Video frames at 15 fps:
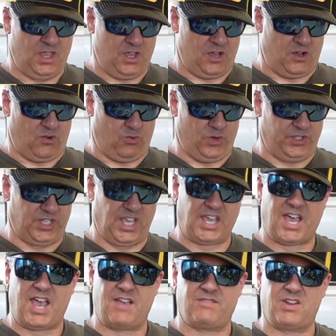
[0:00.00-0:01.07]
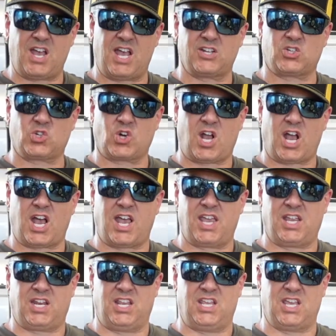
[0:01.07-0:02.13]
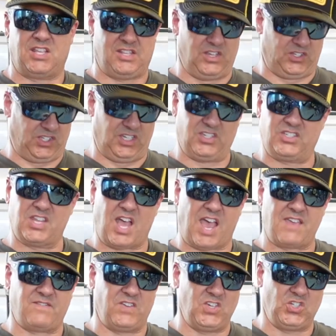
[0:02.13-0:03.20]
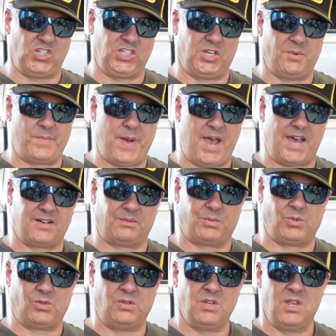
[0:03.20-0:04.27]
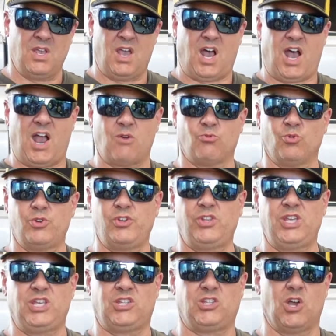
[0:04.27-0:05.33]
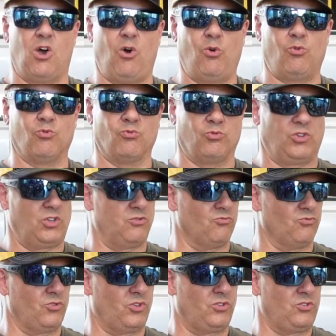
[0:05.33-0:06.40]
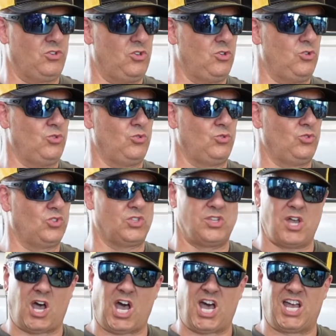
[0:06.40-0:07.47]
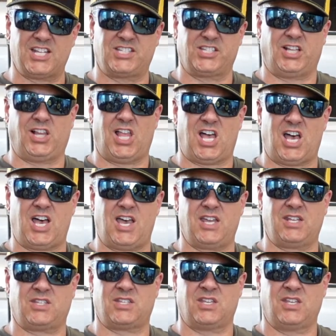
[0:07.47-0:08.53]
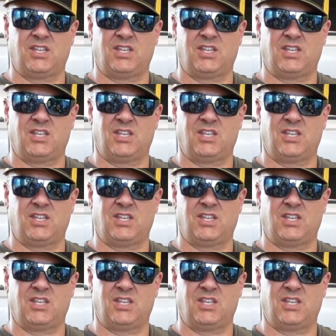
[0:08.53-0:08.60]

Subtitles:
One thing I have not tried, this is night vision compatible. I really don't use nods a lot